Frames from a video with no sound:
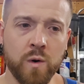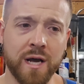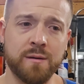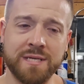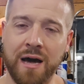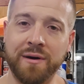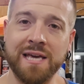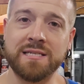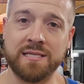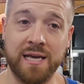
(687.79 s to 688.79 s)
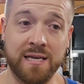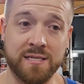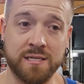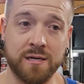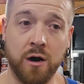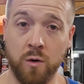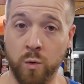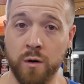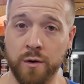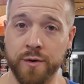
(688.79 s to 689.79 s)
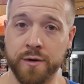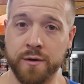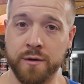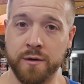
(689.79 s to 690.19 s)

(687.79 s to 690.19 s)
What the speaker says: when it comes to how he sees our world.